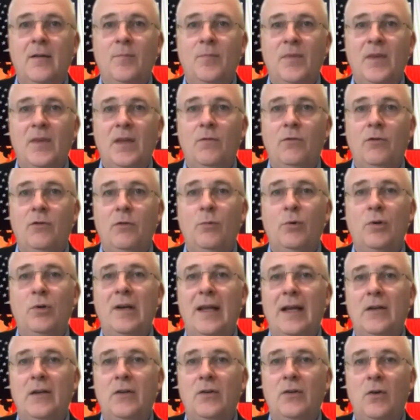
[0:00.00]
If you would
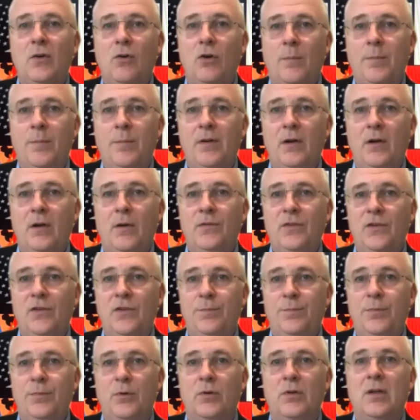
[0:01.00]
like to copy of this
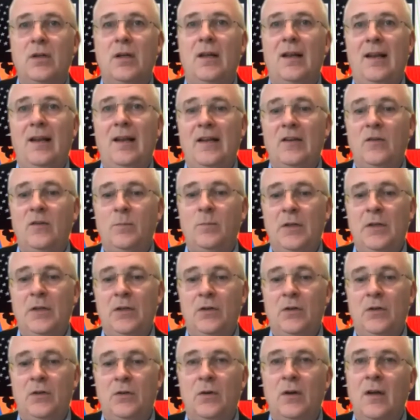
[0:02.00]
book, let me
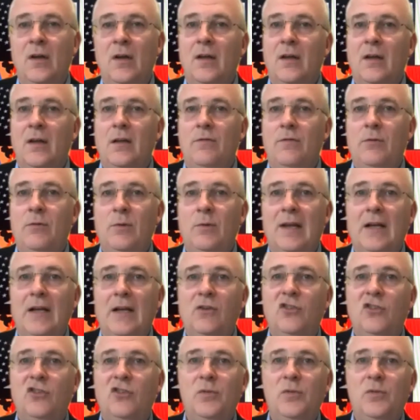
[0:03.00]
know. If you would
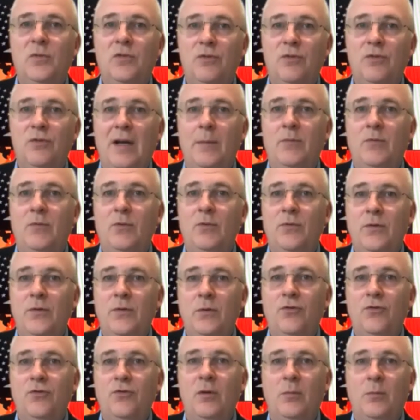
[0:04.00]
like to subscribe to
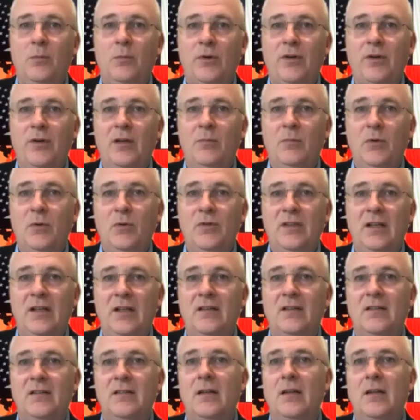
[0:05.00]
future morning
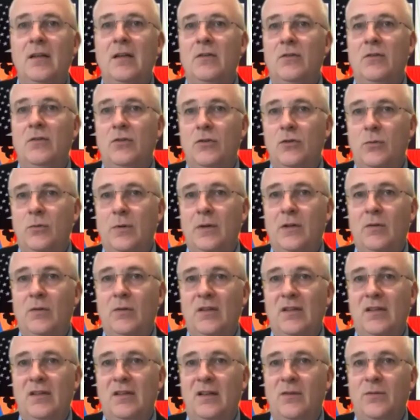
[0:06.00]
musings, do it
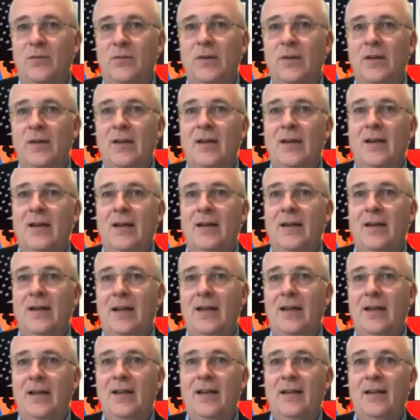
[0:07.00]
yourself. In
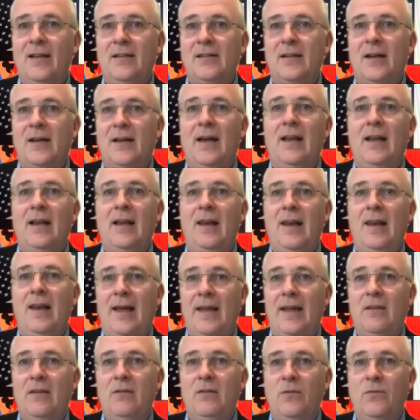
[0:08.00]
any case, I
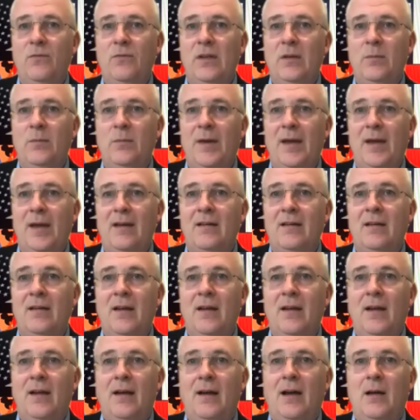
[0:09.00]
like your feedback.
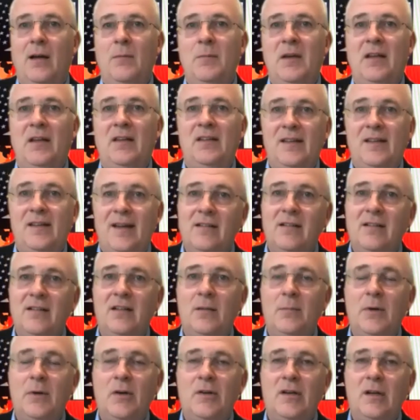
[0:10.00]
I'm excited
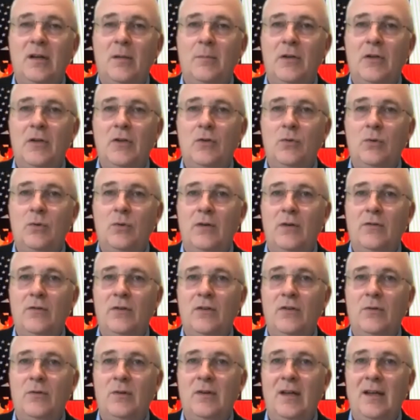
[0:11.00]
about number
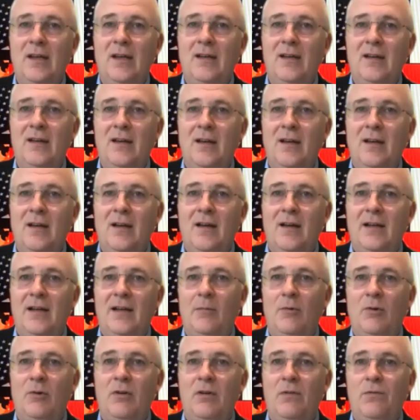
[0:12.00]
200 today, and
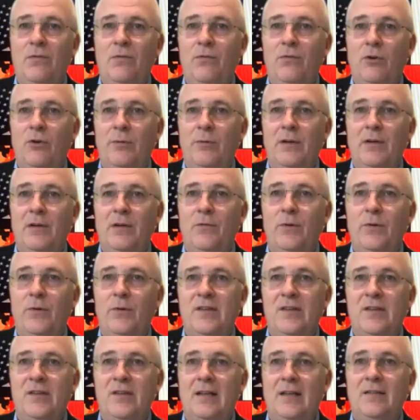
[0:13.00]
I'm looking forward for
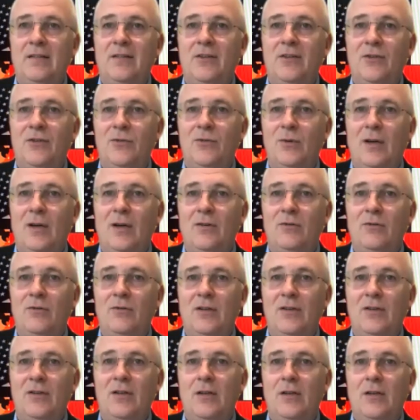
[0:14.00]
the next
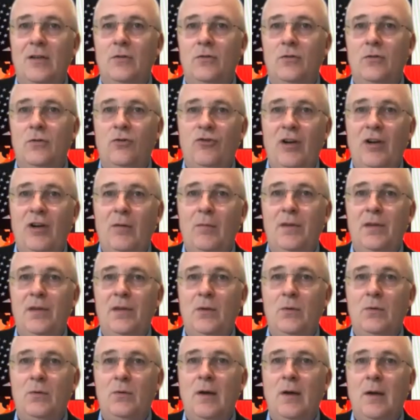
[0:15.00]
200 to share with
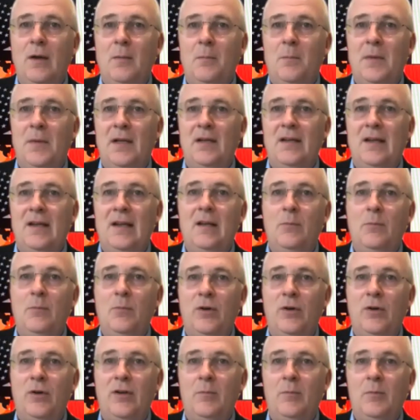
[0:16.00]
you my daily
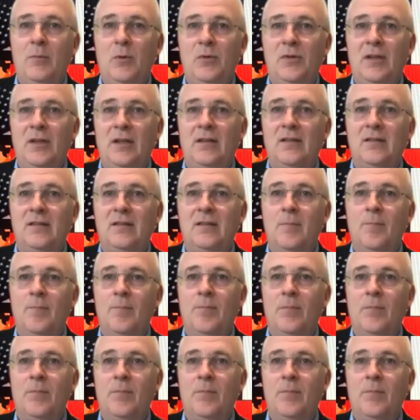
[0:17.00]
morning musings.